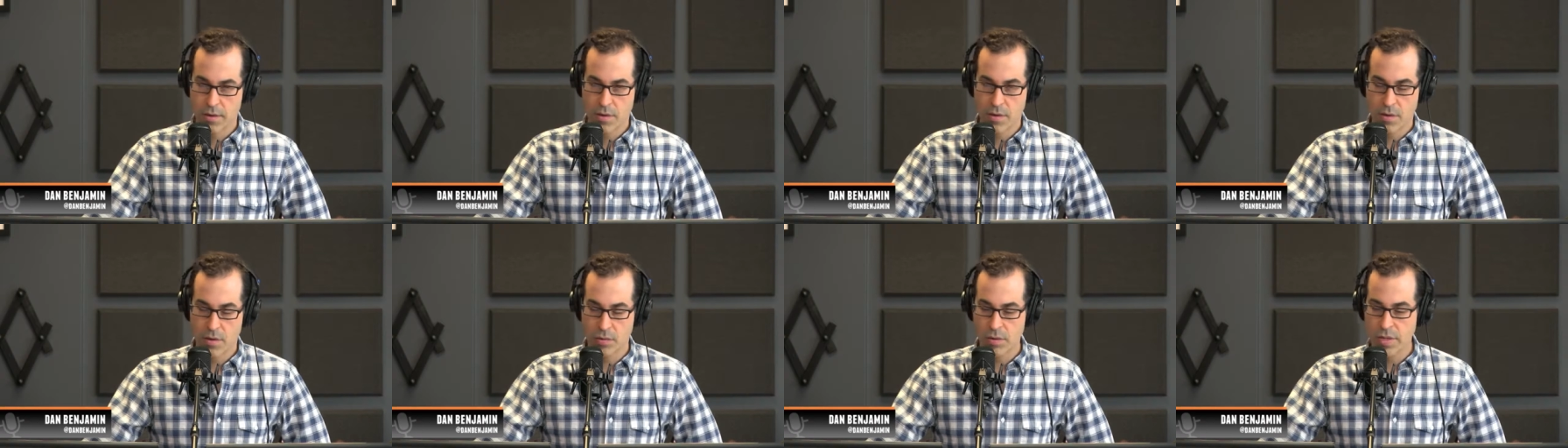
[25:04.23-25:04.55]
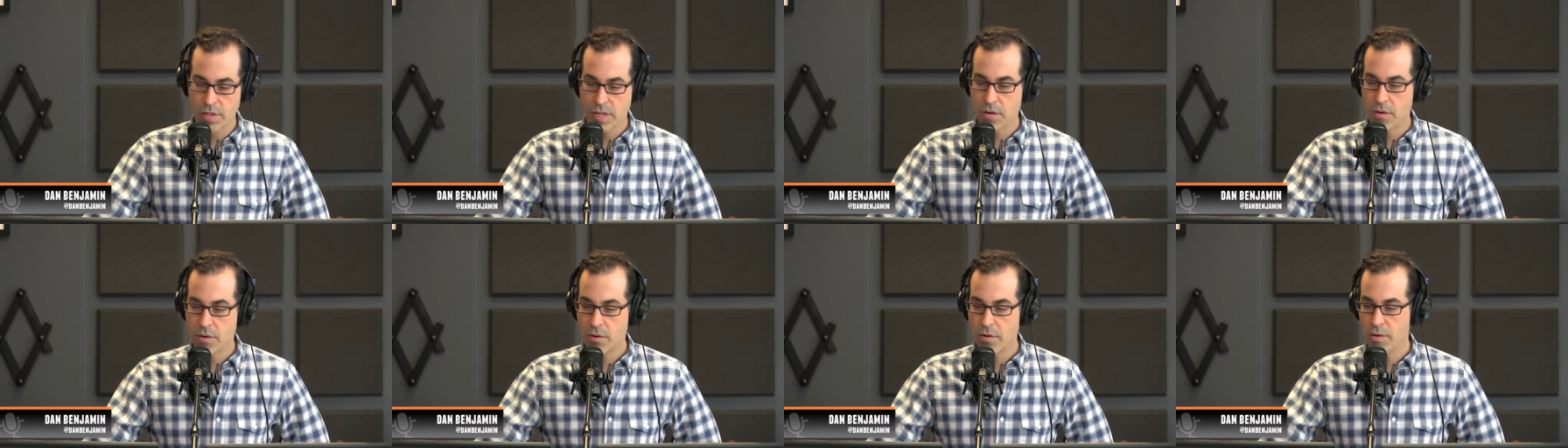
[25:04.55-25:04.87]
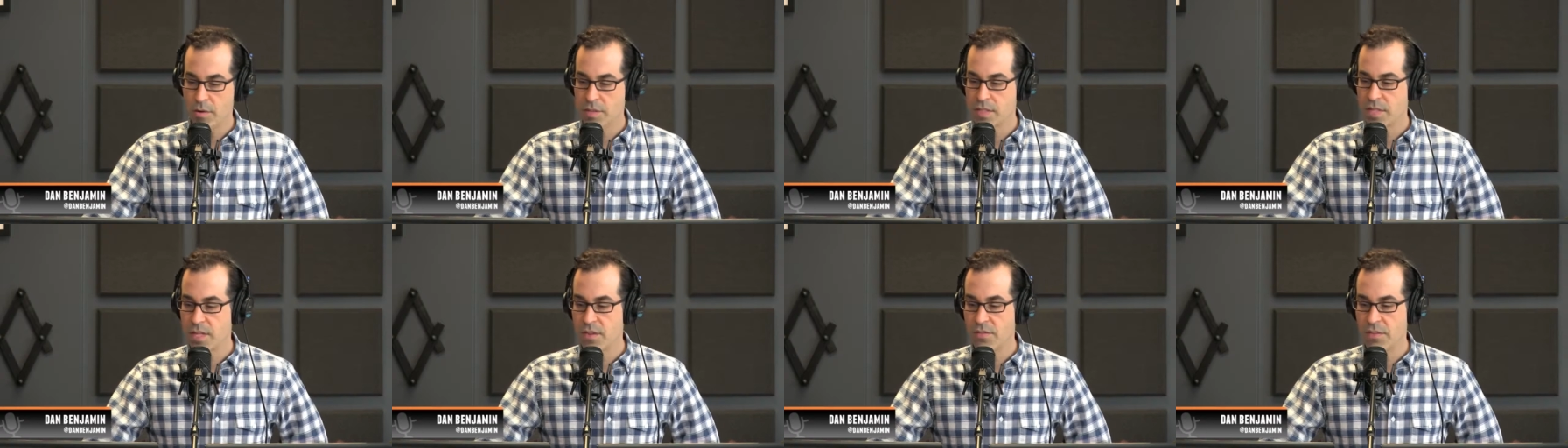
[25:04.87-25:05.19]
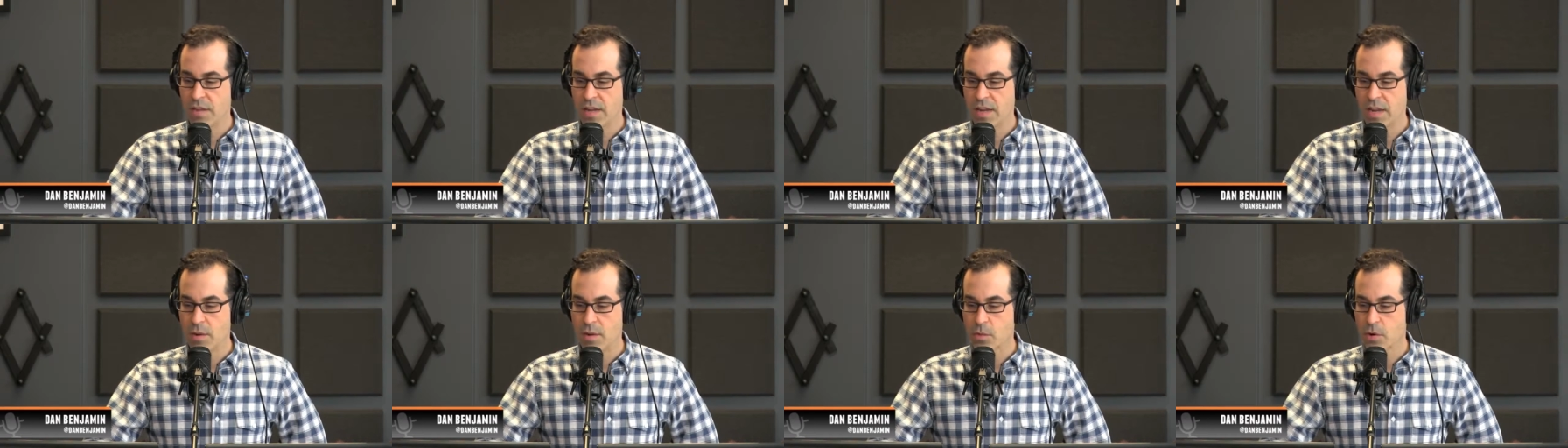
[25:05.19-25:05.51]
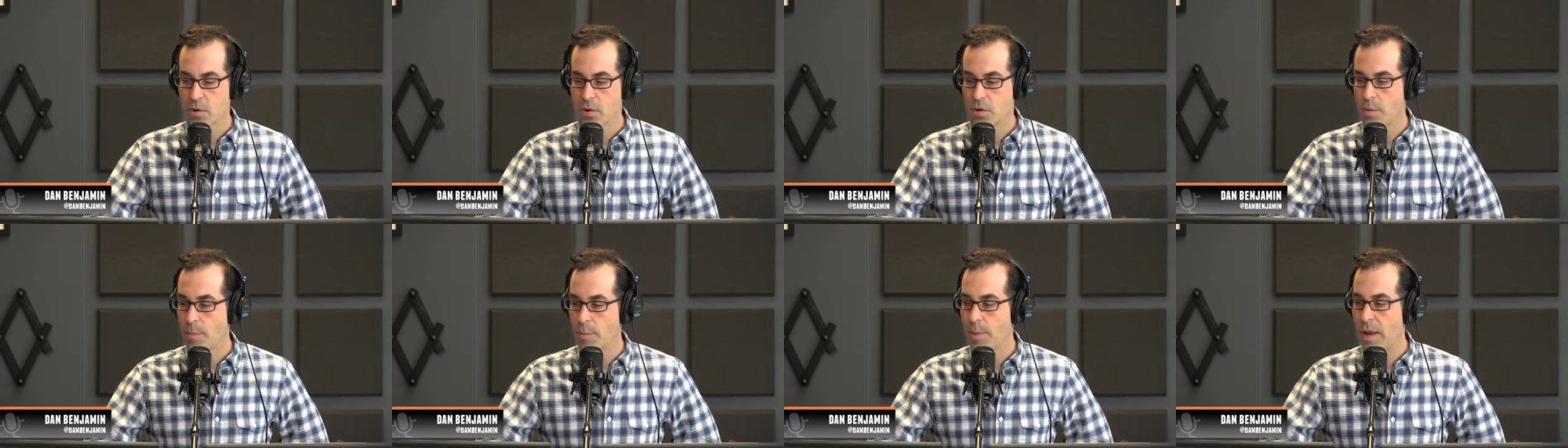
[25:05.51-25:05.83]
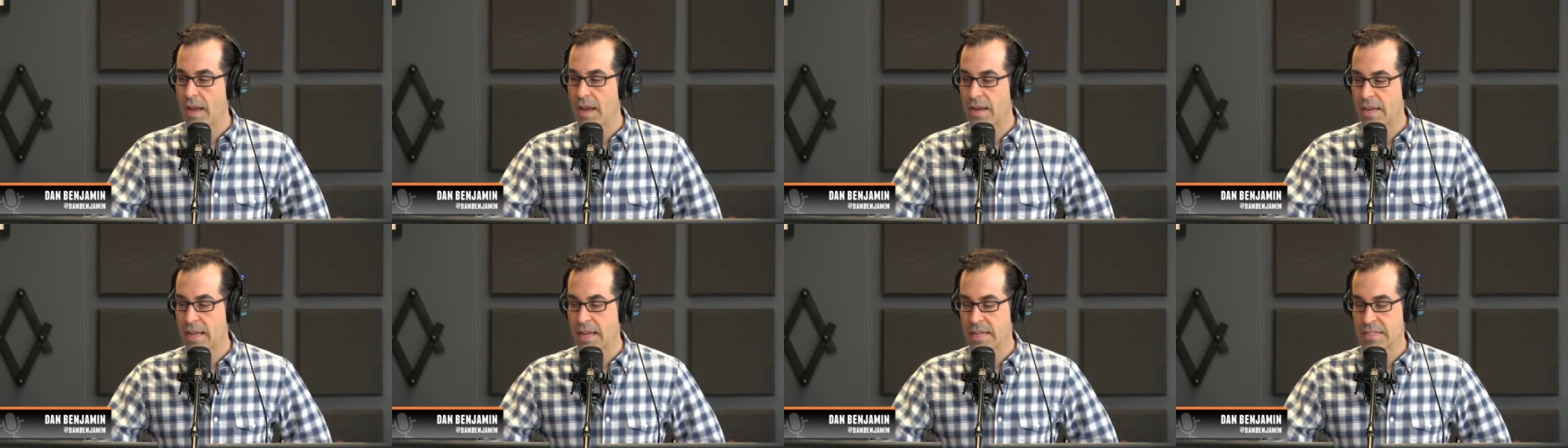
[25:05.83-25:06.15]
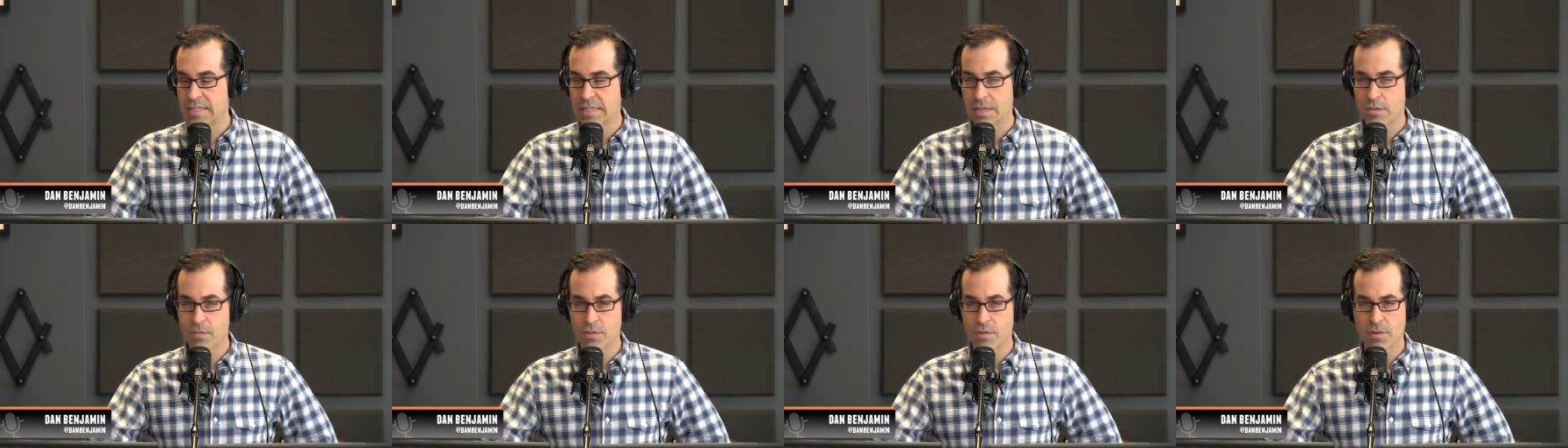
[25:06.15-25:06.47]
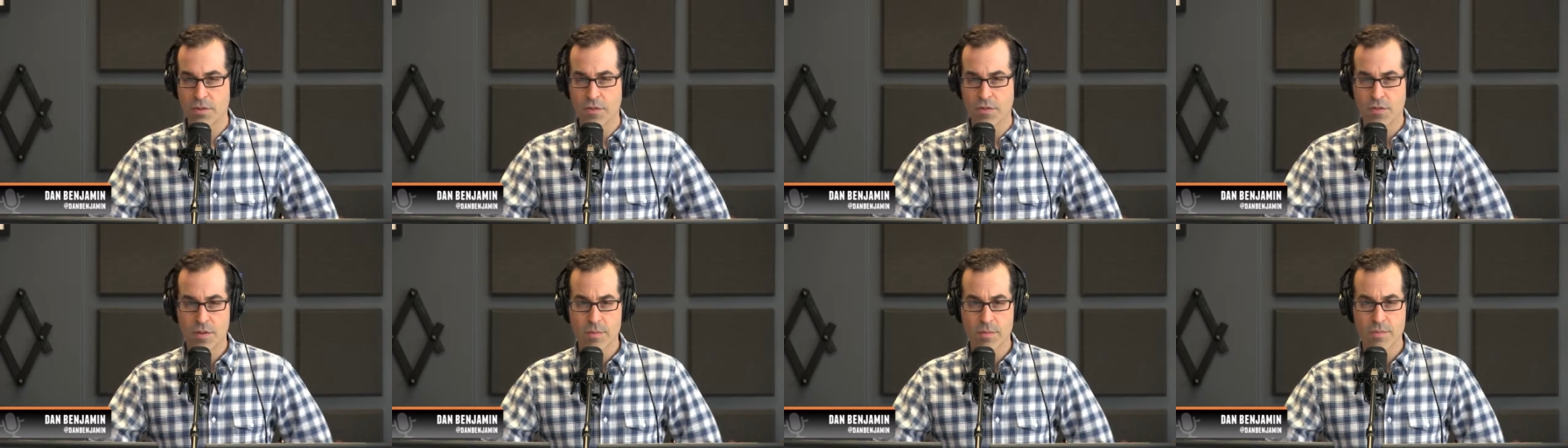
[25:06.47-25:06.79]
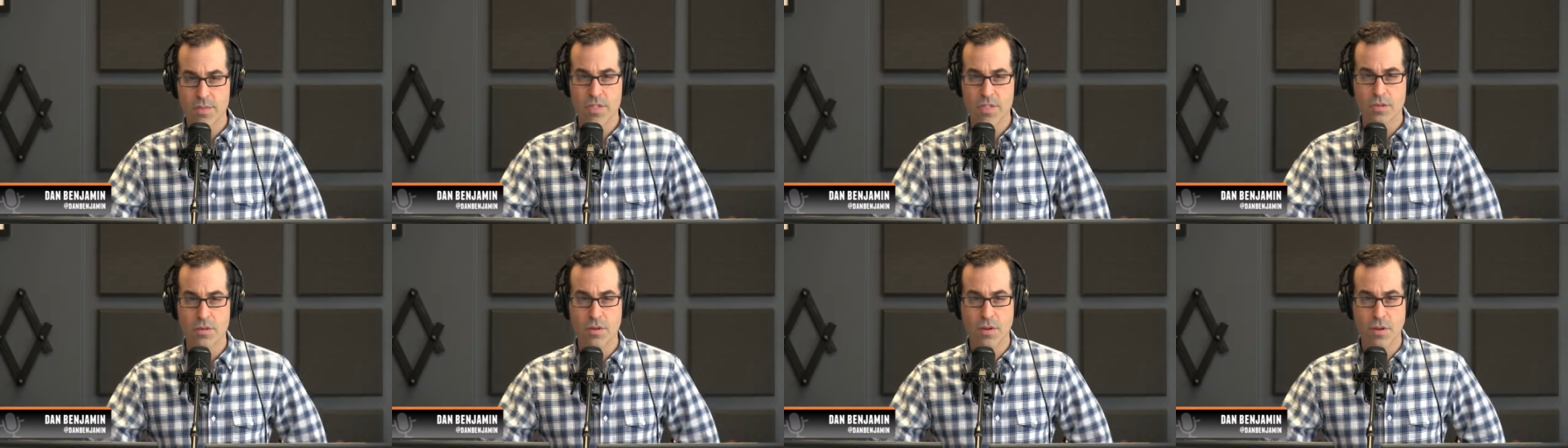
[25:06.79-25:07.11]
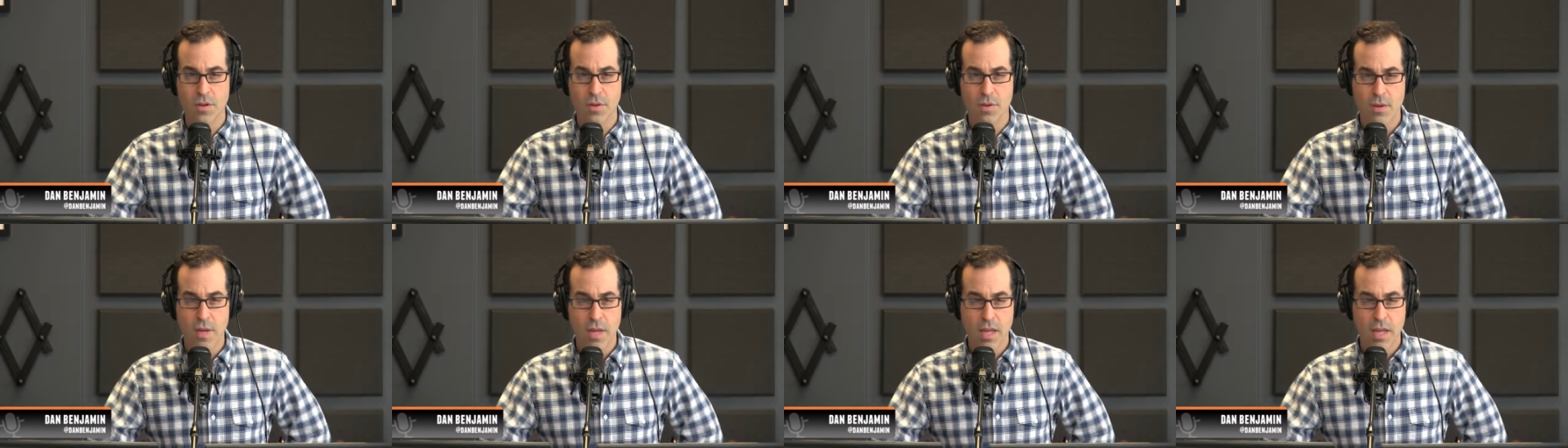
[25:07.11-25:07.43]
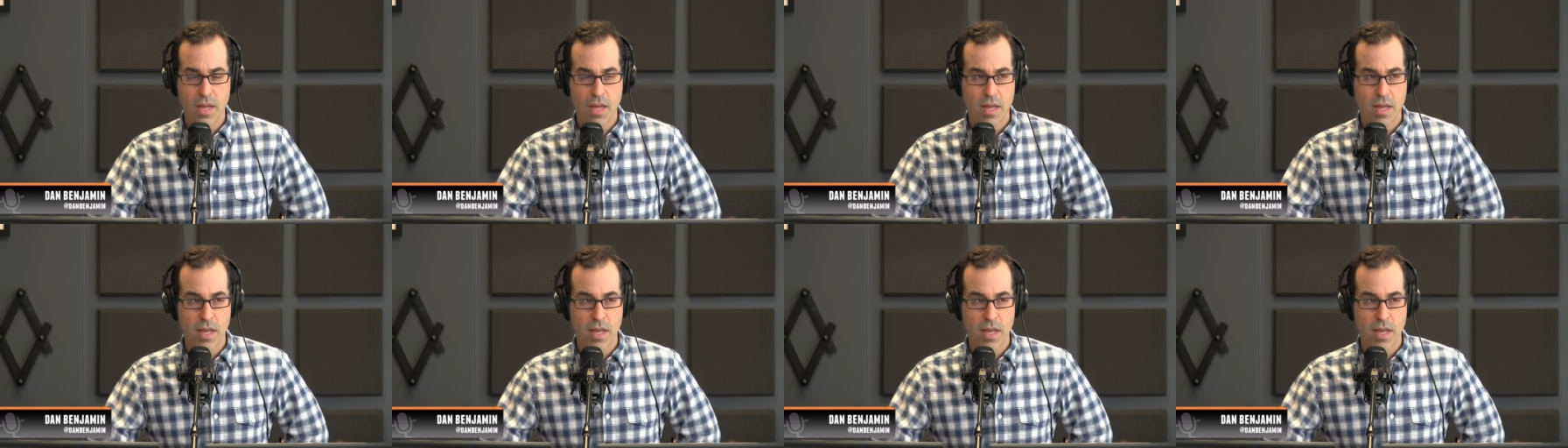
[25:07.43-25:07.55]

Only go to a TV network or a podcast network or a film studio